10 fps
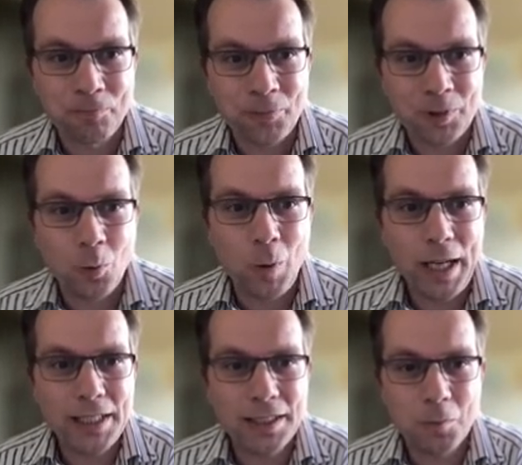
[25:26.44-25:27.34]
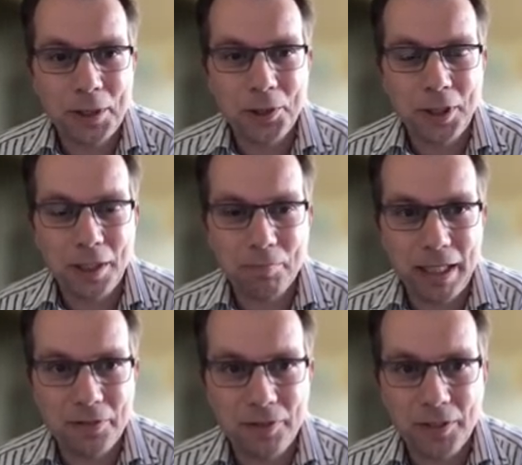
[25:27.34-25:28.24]
the ways in which you can
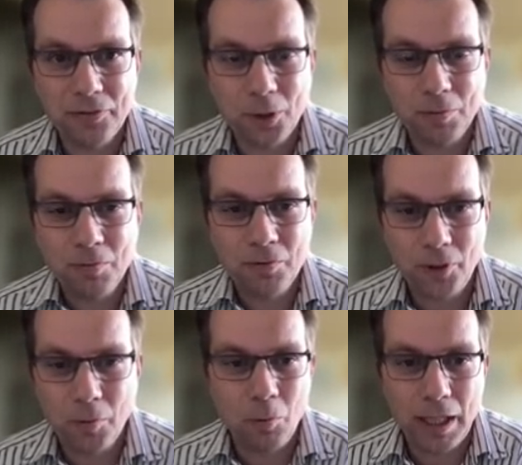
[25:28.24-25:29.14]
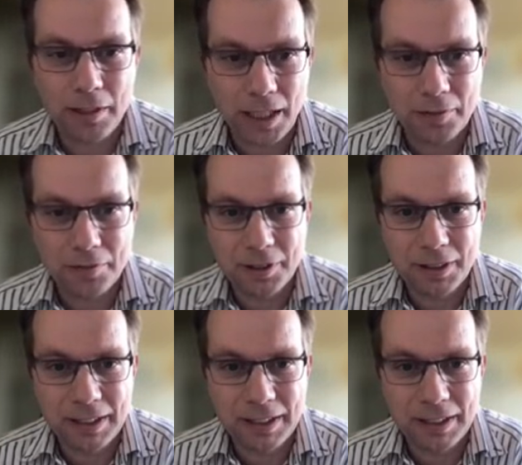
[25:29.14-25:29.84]
benefit from, from wildlife, right?